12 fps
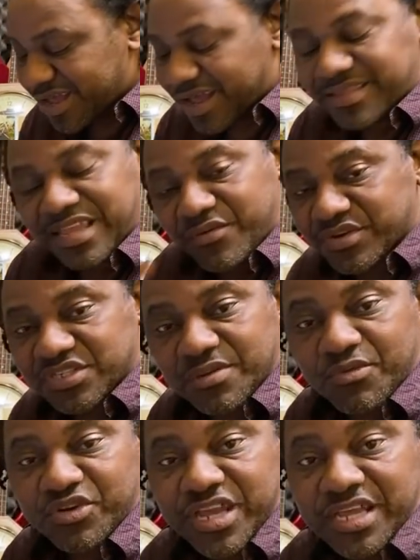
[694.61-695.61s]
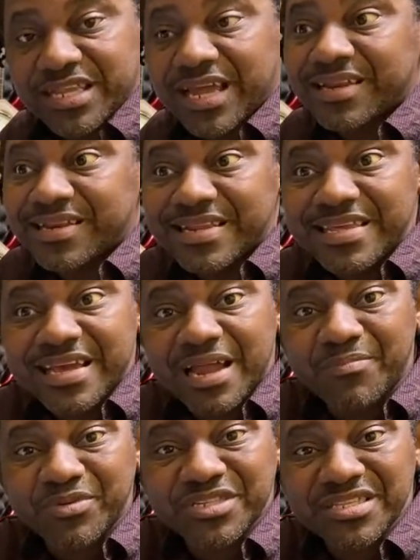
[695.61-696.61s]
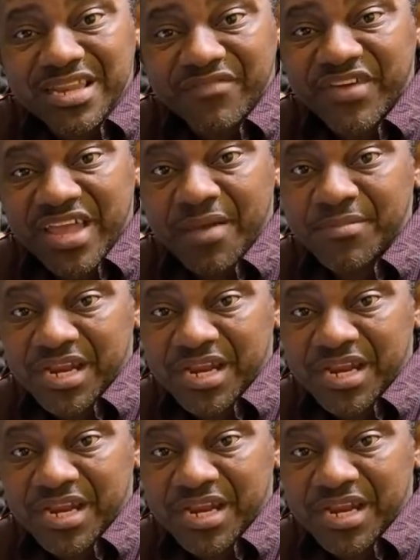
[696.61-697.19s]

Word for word: and take away some money and, and legal possession of firearm.